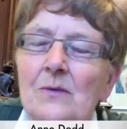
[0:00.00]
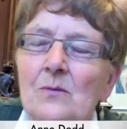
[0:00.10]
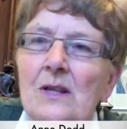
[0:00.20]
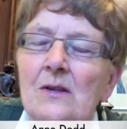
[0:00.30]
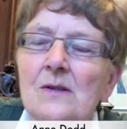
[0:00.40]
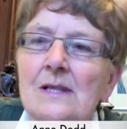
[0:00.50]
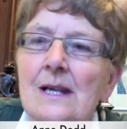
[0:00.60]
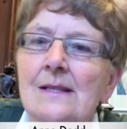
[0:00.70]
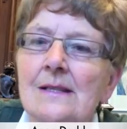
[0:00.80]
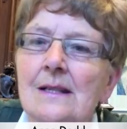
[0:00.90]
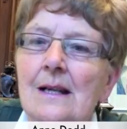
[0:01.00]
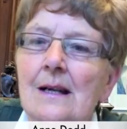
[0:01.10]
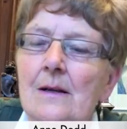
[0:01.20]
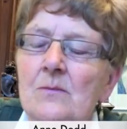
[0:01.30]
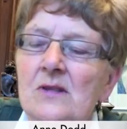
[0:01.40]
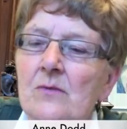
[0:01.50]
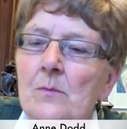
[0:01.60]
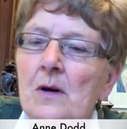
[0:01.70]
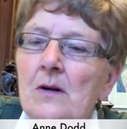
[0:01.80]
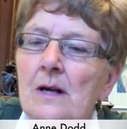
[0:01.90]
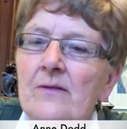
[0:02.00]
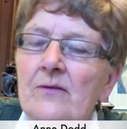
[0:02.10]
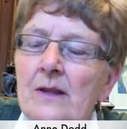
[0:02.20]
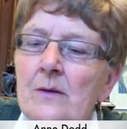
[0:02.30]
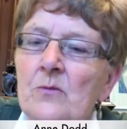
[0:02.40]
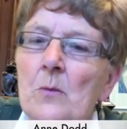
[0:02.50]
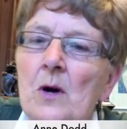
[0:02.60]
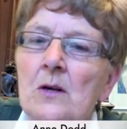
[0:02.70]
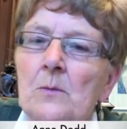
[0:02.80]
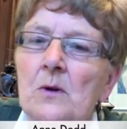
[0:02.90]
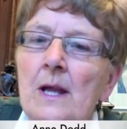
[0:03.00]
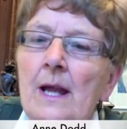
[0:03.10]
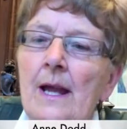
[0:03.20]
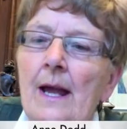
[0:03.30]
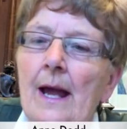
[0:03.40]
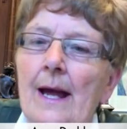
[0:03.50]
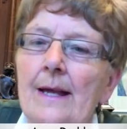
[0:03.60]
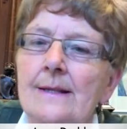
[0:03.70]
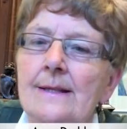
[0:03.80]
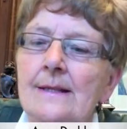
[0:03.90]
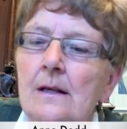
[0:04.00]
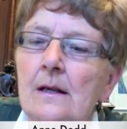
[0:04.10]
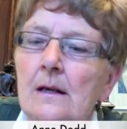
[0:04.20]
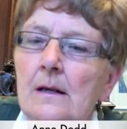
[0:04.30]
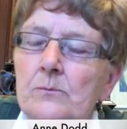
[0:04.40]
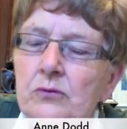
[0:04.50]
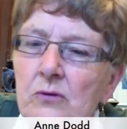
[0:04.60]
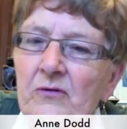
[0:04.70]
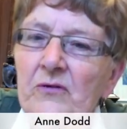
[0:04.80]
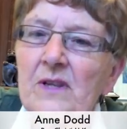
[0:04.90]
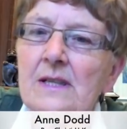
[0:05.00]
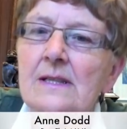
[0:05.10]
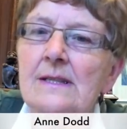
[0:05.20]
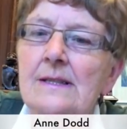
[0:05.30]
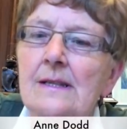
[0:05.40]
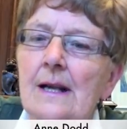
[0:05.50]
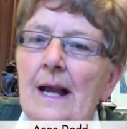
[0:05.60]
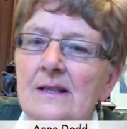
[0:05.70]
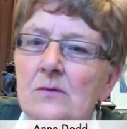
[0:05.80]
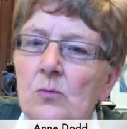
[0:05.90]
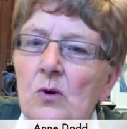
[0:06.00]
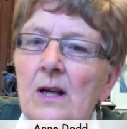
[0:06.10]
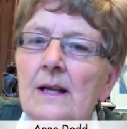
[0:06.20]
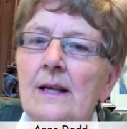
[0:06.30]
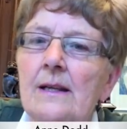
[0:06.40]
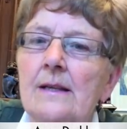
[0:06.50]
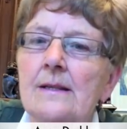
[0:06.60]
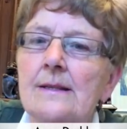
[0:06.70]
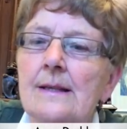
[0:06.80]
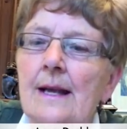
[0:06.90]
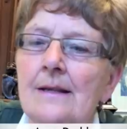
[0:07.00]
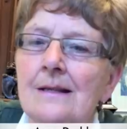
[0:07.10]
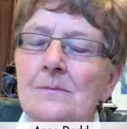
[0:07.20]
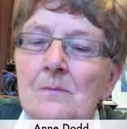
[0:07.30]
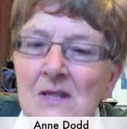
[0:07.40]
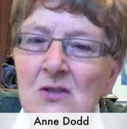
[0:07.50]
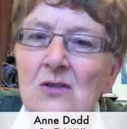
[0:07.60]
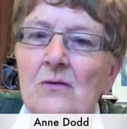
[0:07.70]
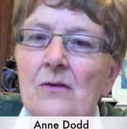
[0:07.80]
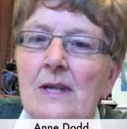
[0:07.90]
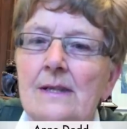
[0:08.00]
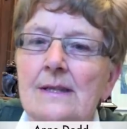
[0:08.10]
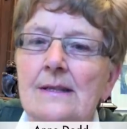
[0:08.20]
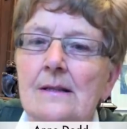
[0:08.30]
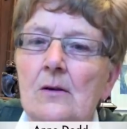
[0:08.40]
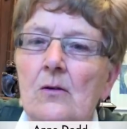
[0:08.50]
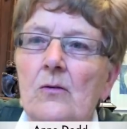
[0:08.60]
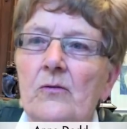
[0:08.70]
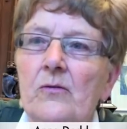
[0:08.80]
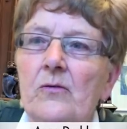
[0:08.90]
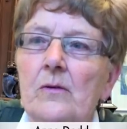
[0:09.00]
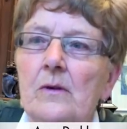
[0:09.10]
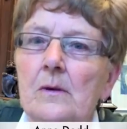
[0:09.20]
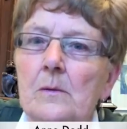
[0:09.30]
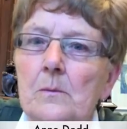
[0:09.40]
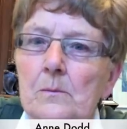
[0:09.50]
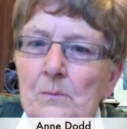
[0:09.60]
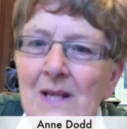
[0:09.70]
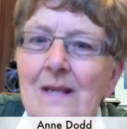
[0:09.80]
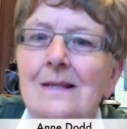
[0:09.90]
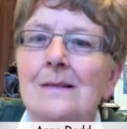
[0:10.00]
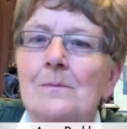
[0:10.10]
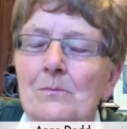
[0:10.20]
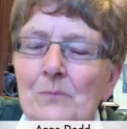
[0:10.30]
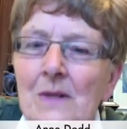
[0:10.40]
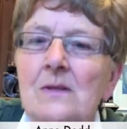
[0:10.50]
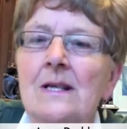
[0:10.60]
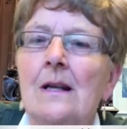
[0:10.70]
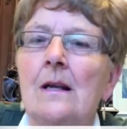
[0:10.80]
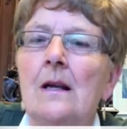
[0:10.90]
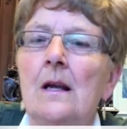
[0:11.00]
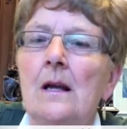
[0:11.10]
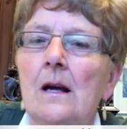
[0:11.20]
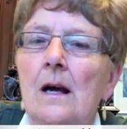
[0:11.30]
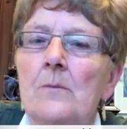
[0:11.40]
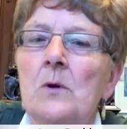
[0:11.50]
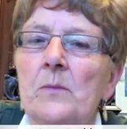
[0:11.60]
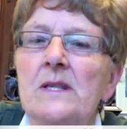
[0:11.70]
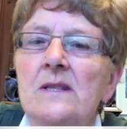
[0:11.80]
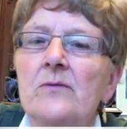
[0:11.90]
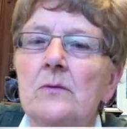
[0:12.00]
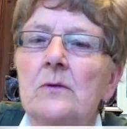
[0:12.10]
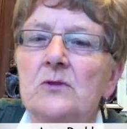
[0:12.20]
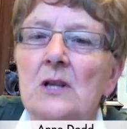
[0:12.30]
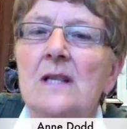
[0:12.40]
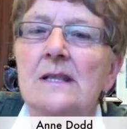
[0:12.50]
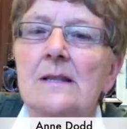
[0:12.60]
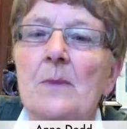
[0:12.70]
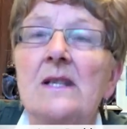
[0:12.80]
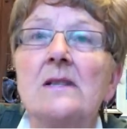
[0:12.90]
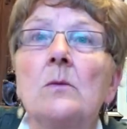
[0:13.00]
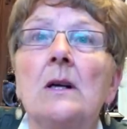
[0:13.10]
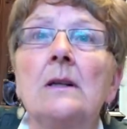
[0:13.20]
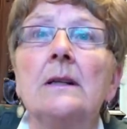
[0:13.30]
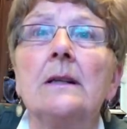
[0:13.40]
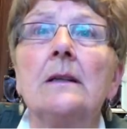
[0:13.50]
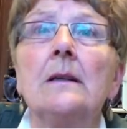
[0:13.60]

that were used yesterday. I found them remarkable. As prophets, as workers, and as missionaries of peace, building a more peaceful, justice-based world.